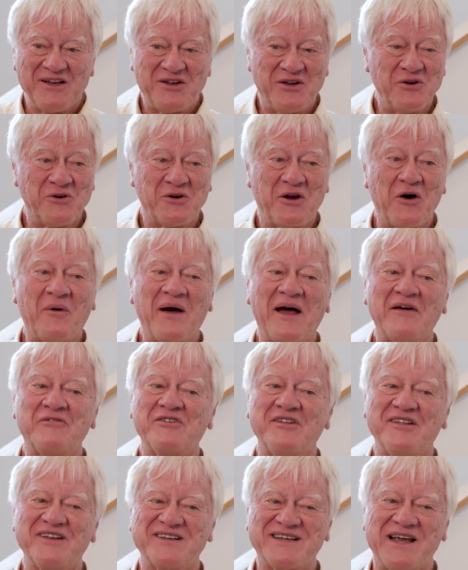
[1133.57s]
to go
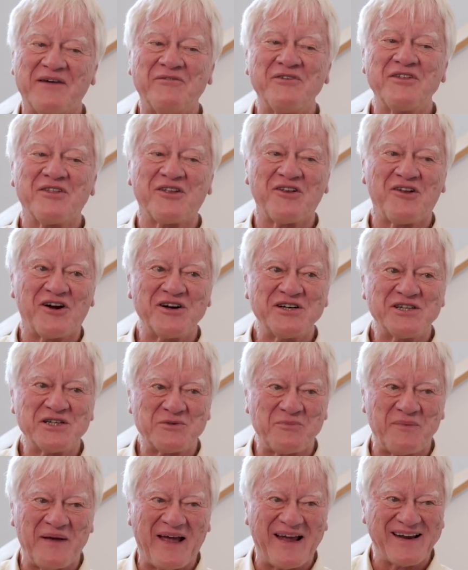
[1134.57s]
after the seventh
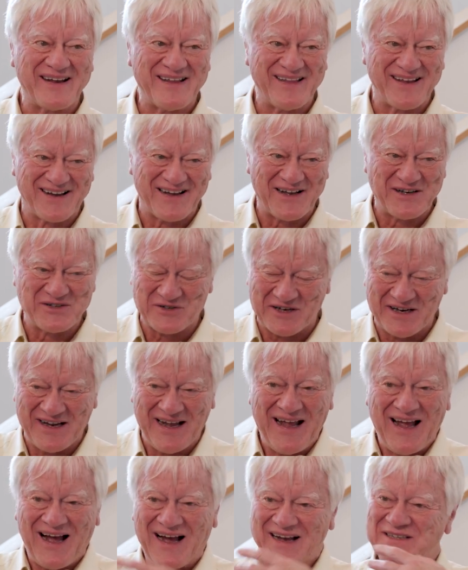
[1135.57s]
largest bank in the country.